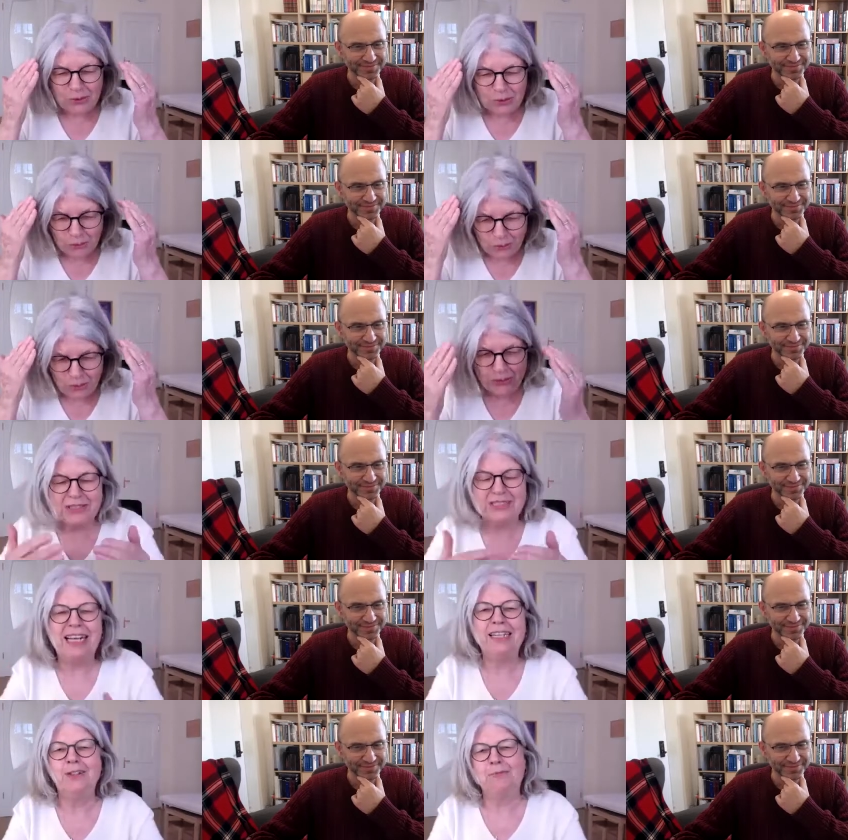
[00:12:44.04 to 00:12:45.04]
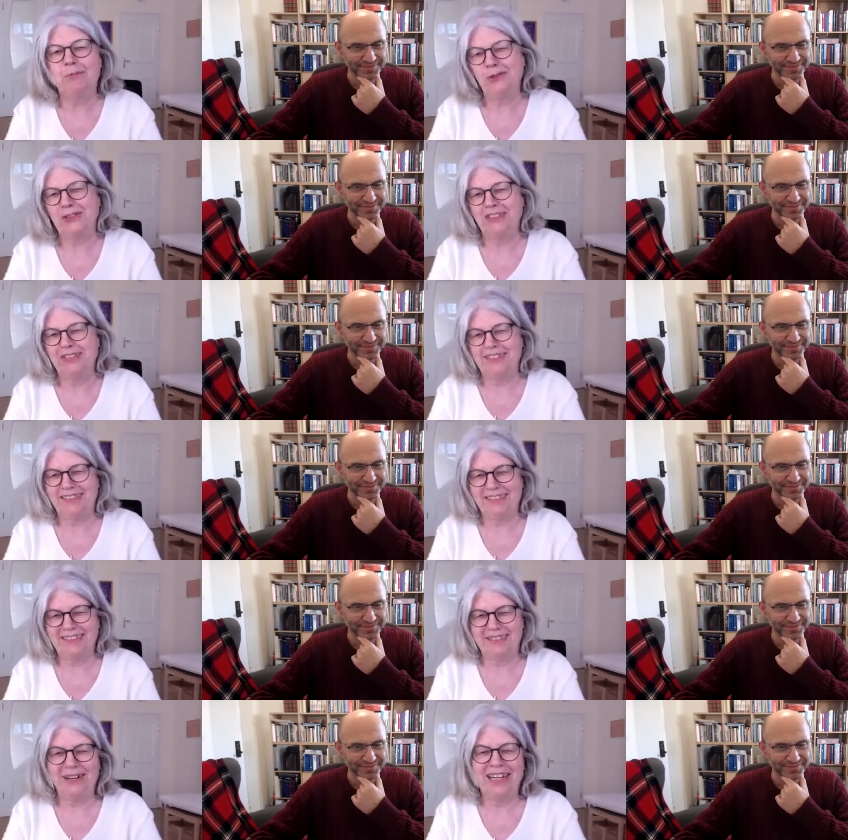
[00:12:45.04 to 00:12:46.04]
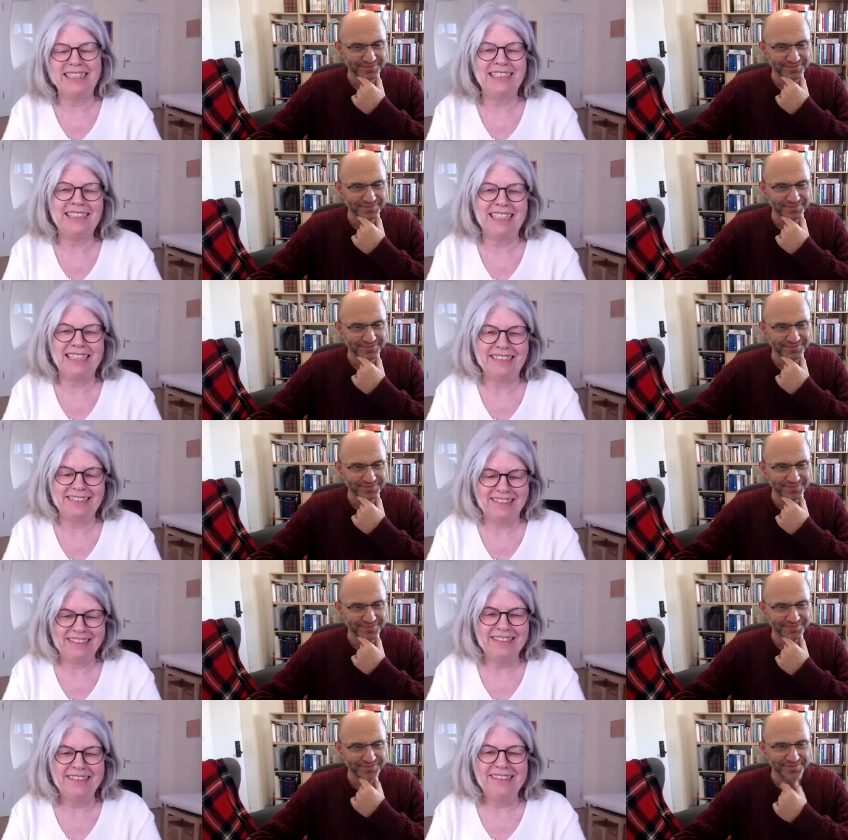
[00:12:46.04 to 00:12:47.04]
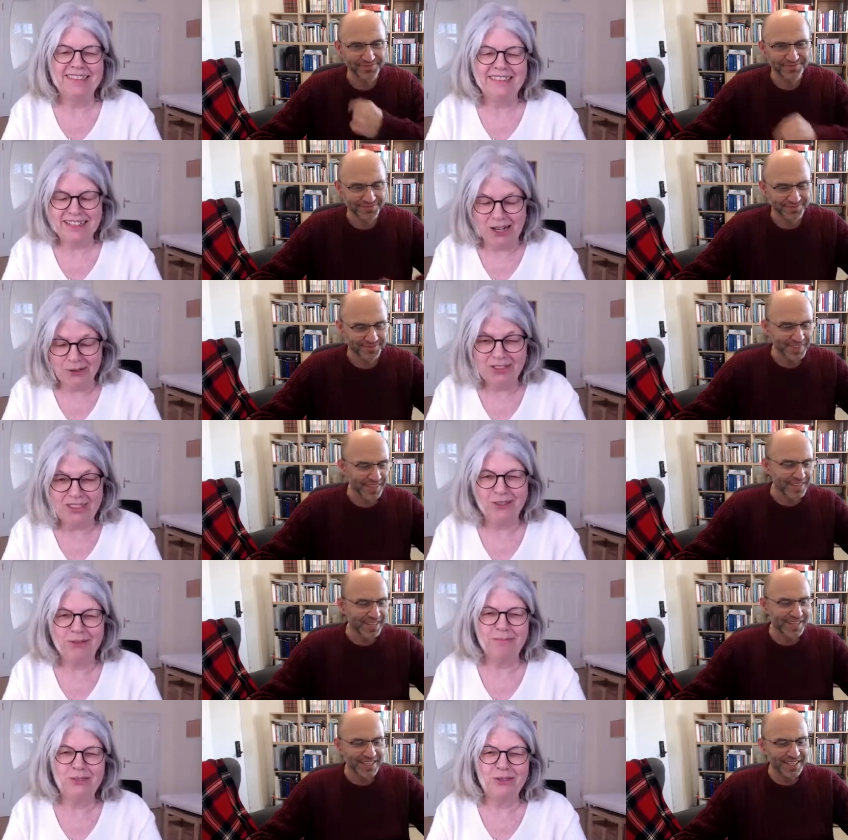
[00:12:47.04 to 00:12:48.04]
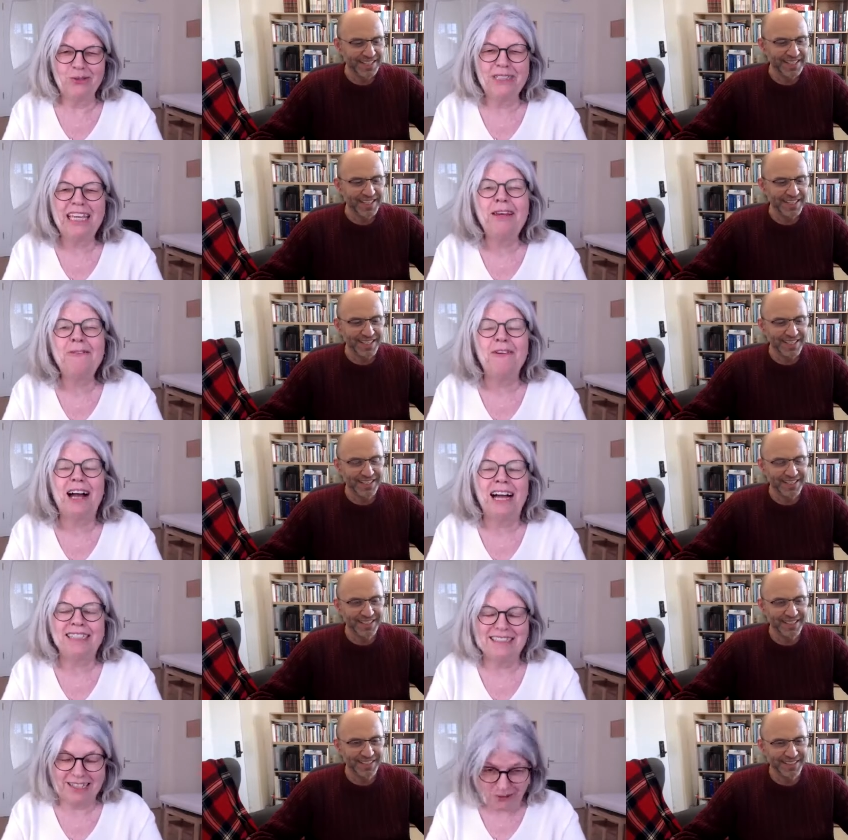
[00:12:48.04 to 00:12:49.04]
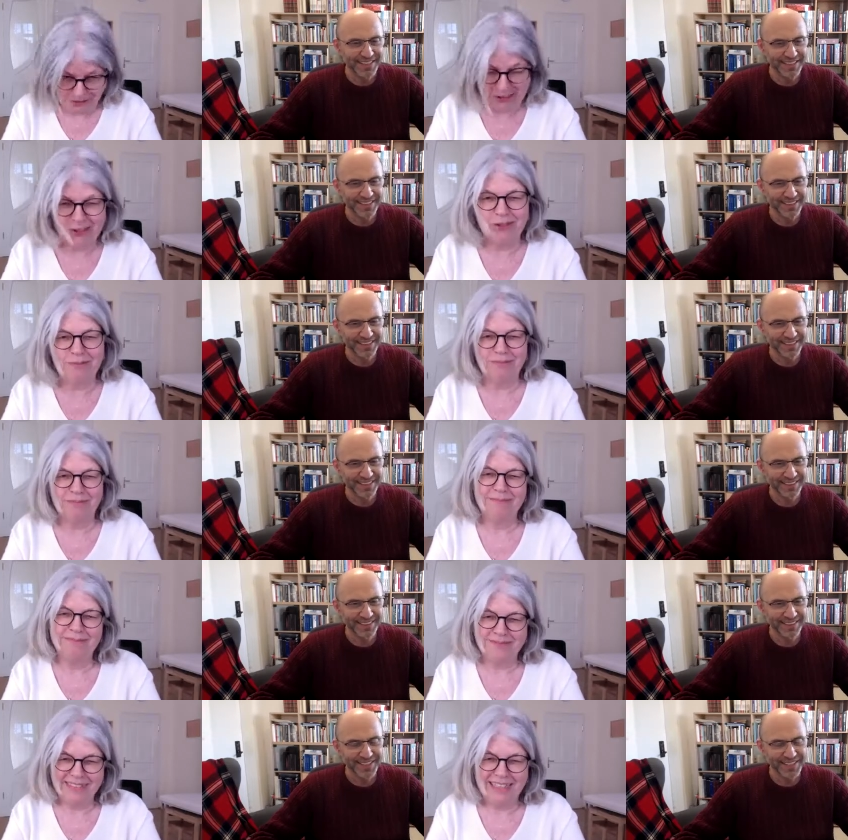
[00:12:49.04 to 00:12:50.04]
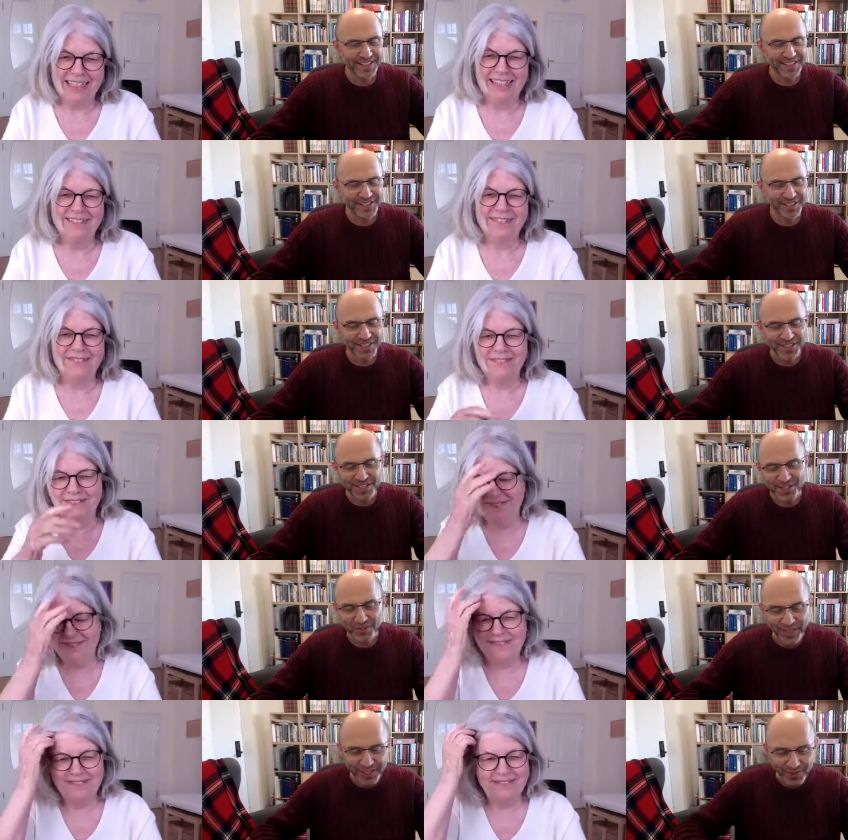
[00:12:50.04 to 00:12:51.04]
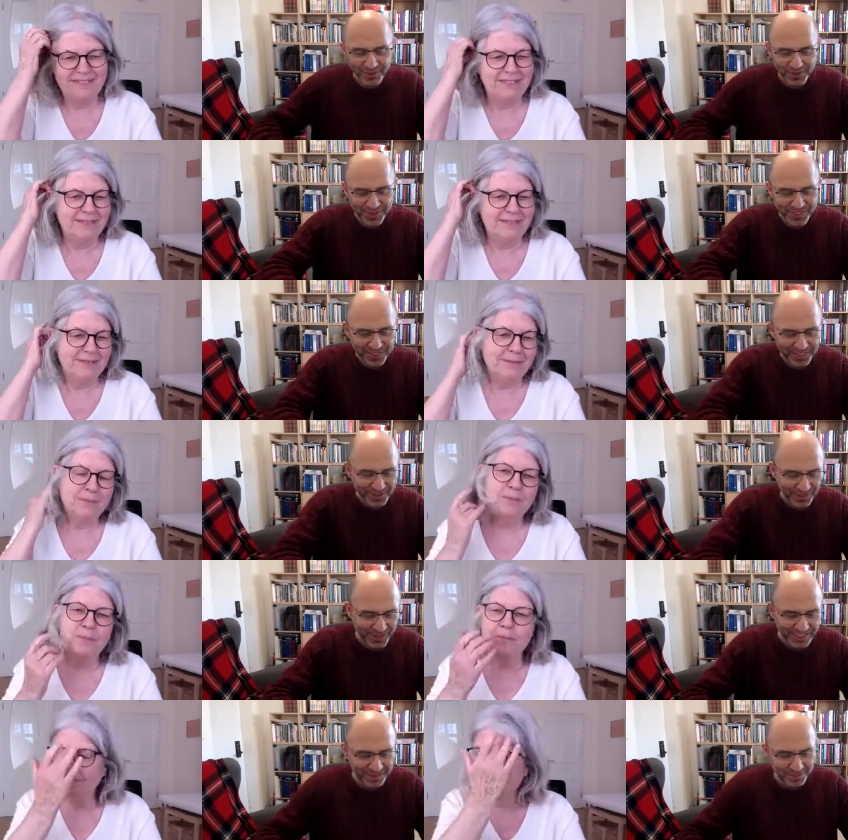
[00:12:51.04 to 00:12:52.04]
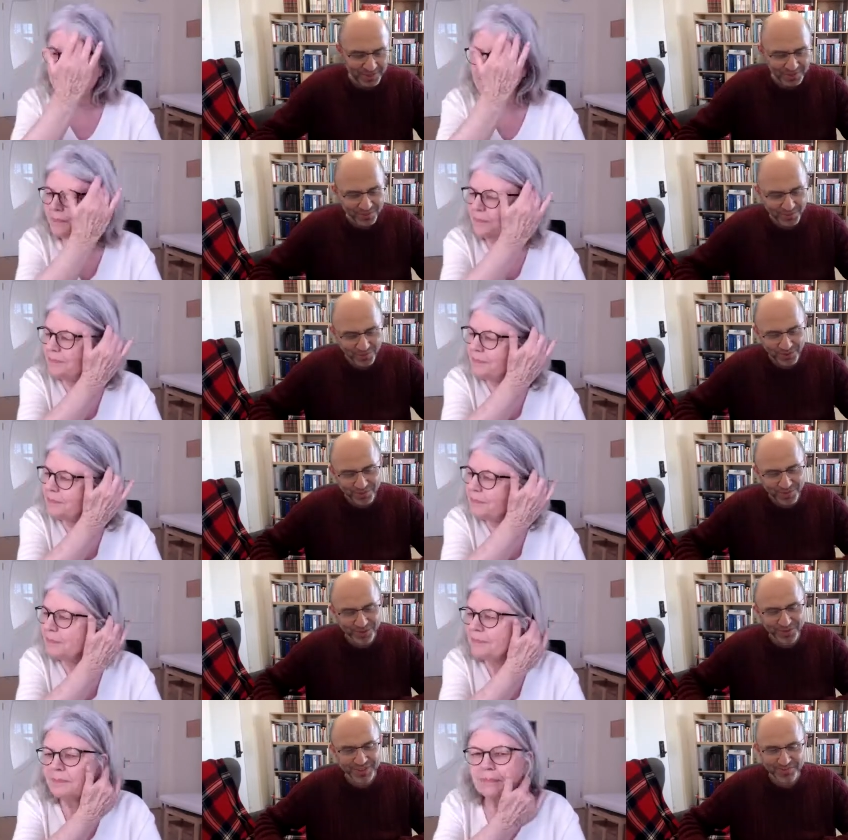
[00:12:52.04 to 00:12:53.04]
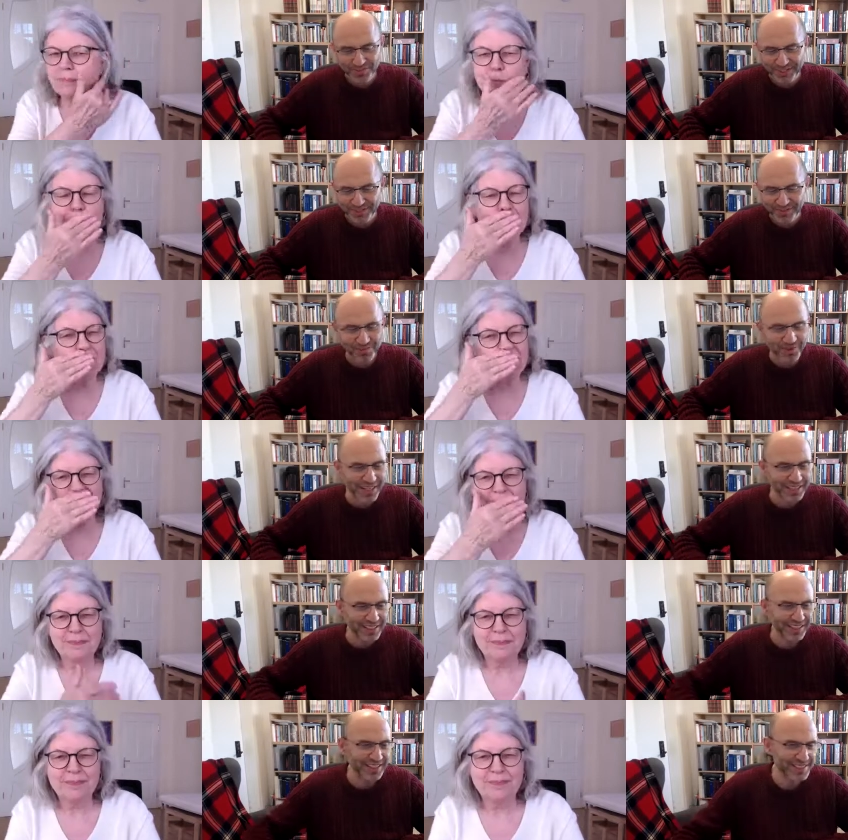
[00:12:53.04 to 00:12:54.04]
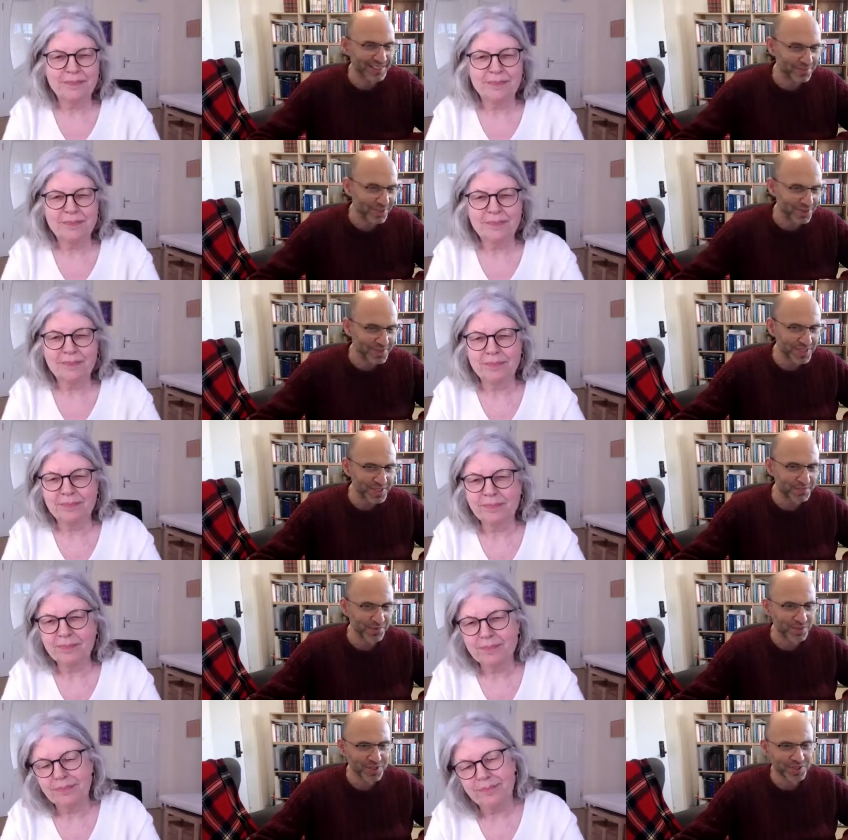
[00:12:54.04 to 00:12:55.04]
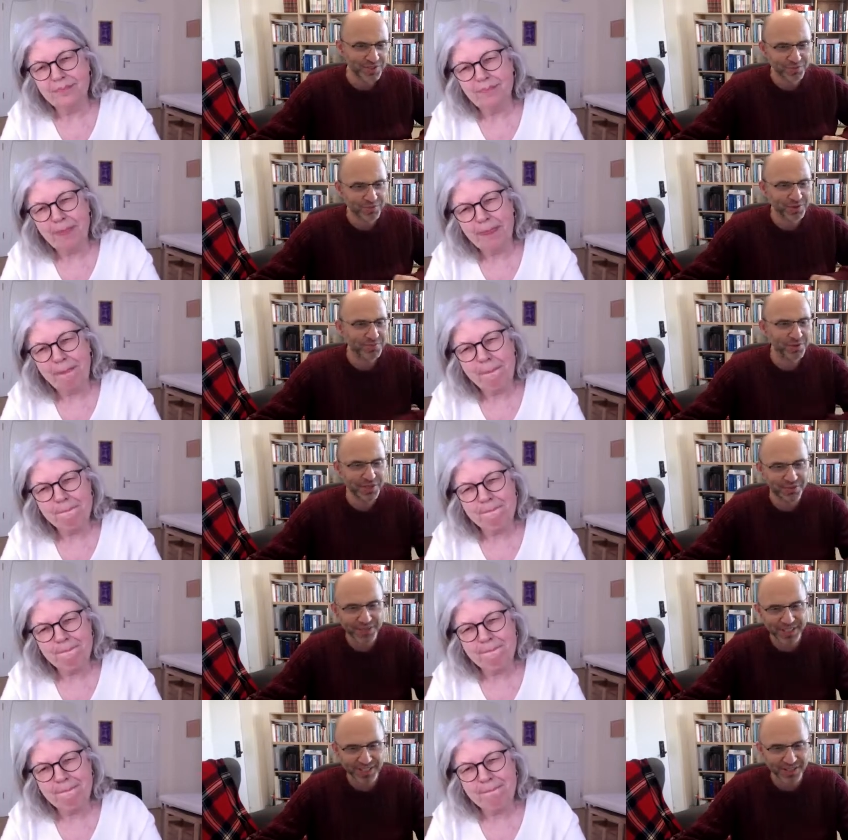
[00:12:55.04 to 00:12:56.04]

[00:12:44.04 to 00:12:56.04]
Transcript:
Speaker 1: to those kind of processes to understand causticum, to give us causticum?
Speaker 2: Yeah. So can you talk a little bit more about, uh, please remind us about this process of preparing